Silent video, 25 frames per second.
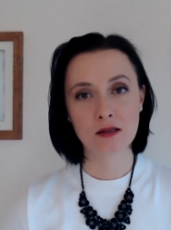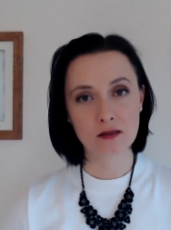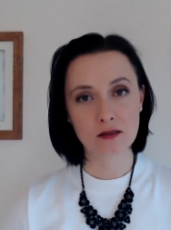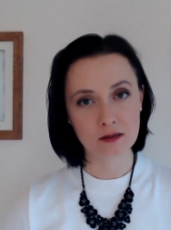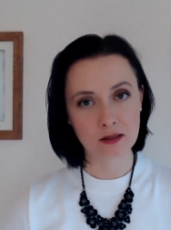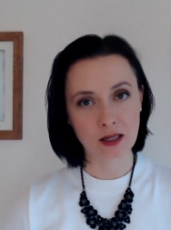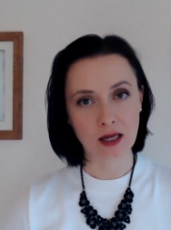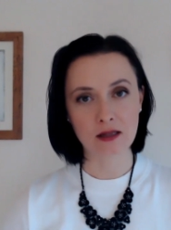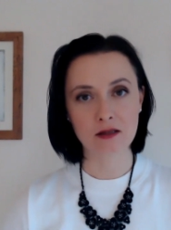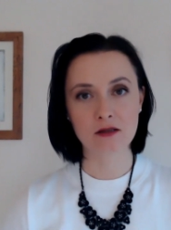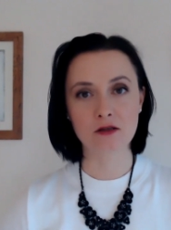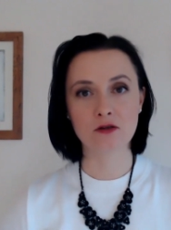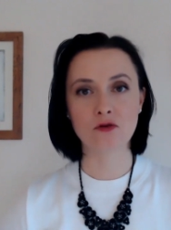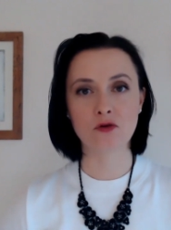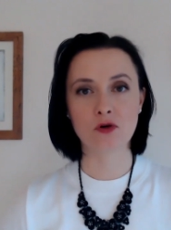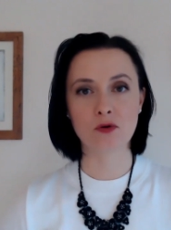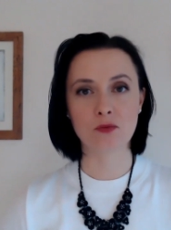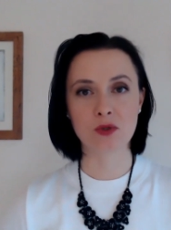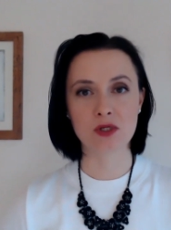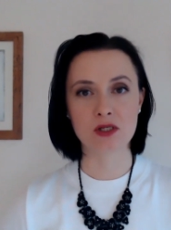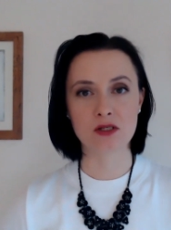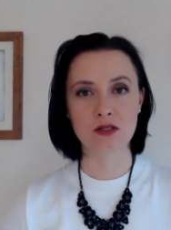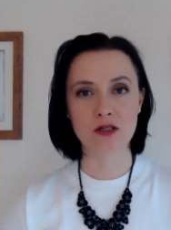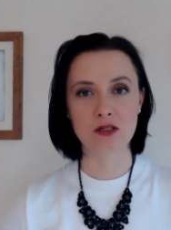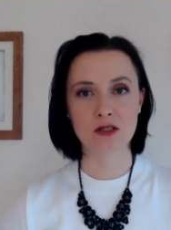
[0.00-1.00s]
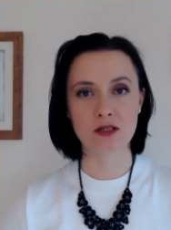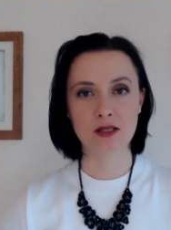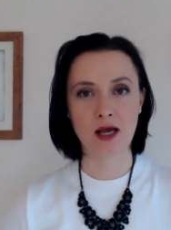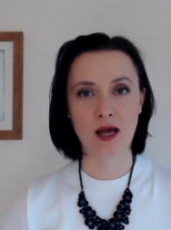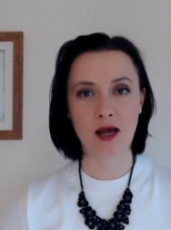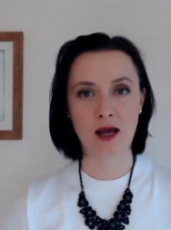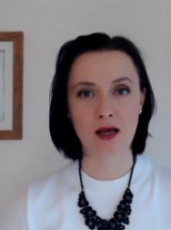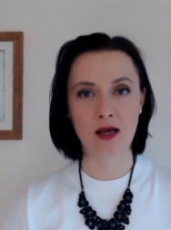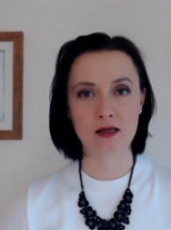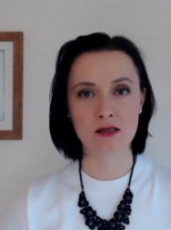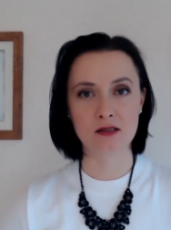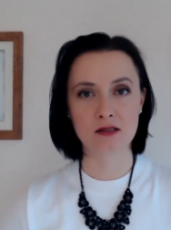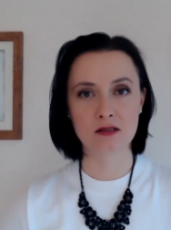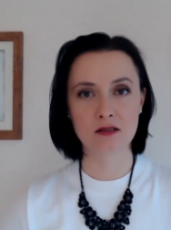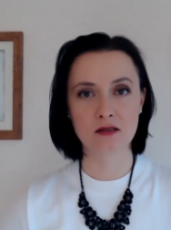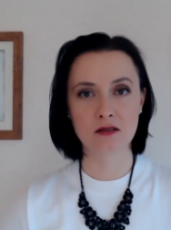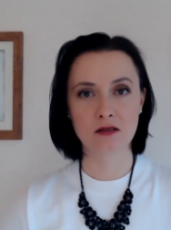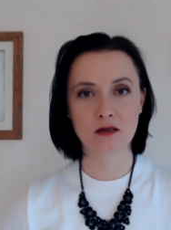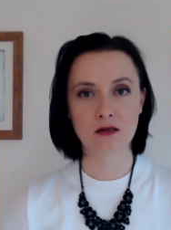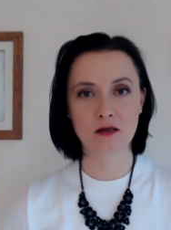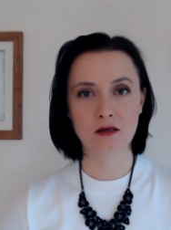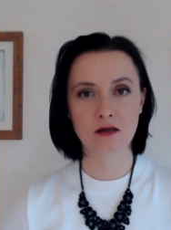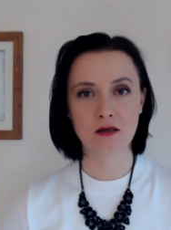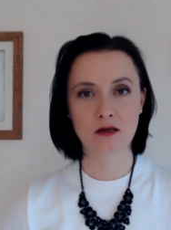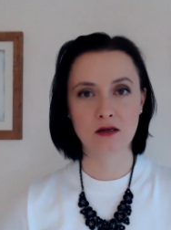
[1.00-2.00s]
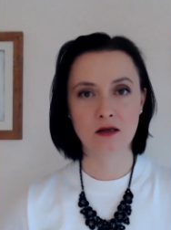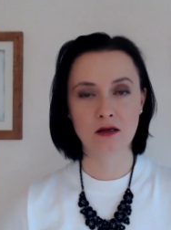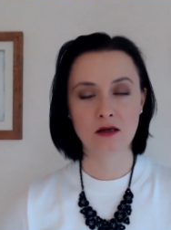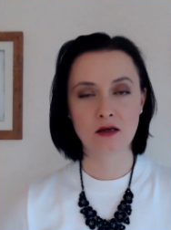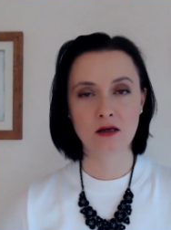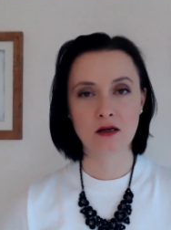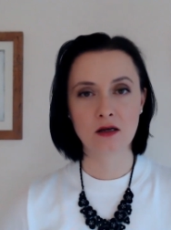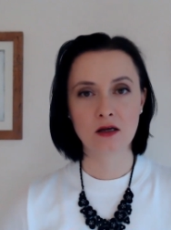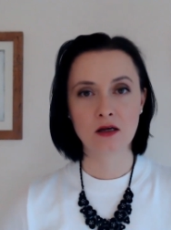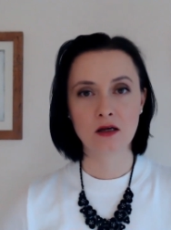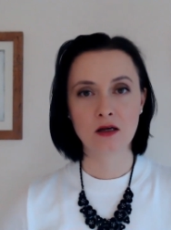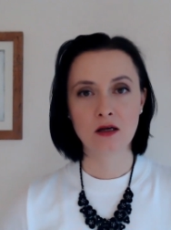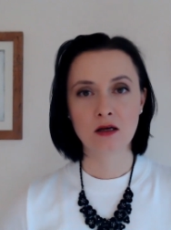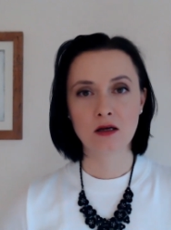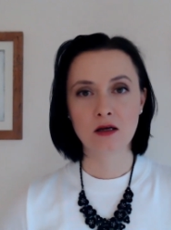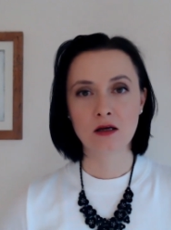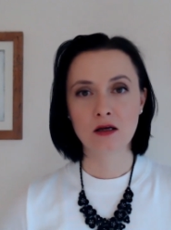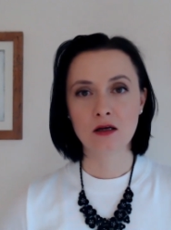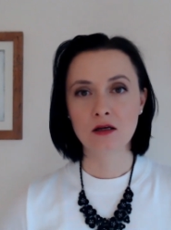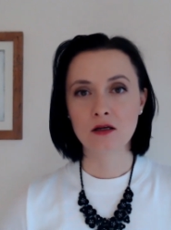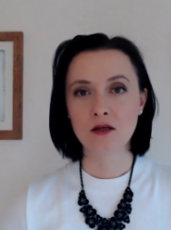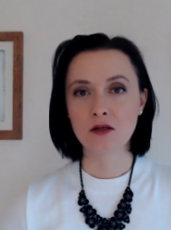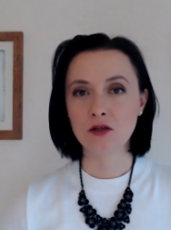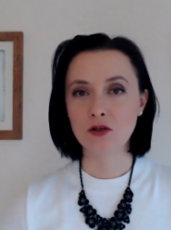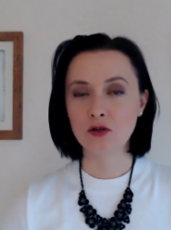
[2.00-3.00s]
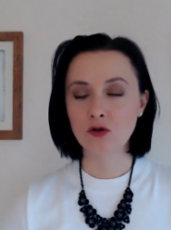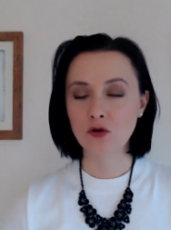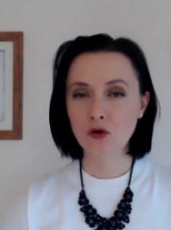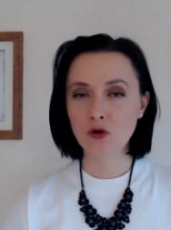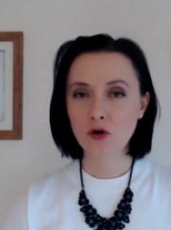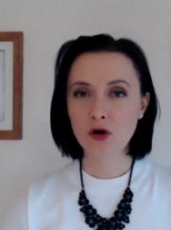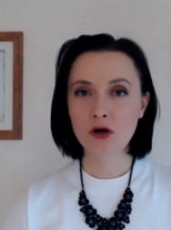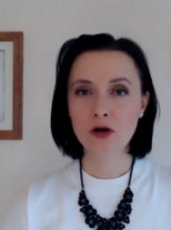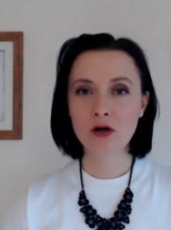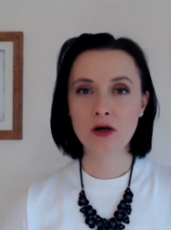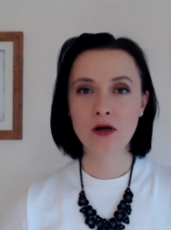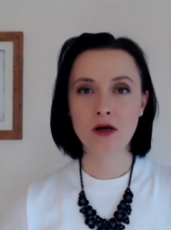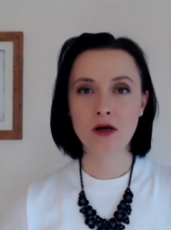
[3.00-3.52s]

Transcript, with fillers: that your business has. Your